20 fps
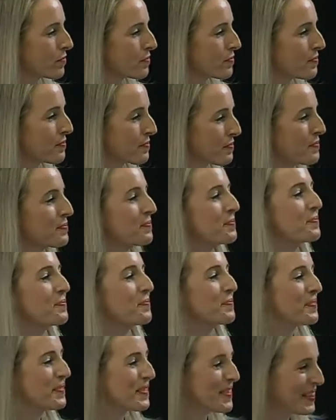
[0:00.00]

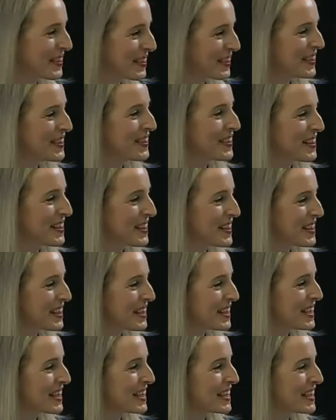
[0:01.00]

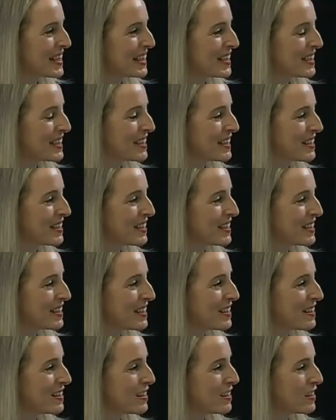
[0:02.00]

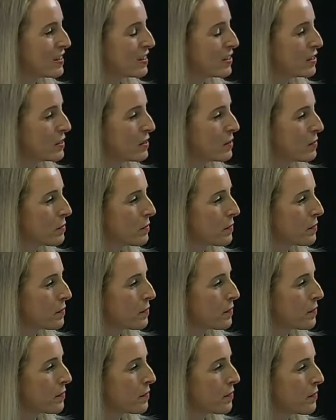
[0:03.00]

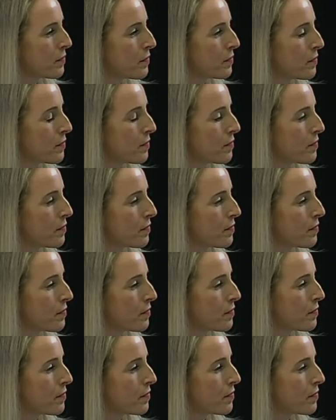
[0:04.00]

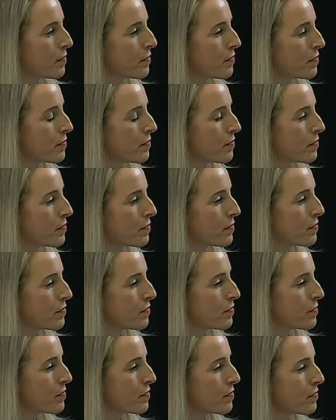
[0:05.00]

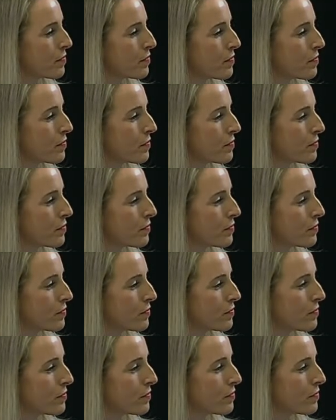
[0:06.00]

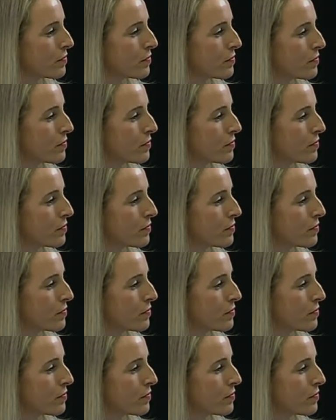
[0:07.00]
(silent)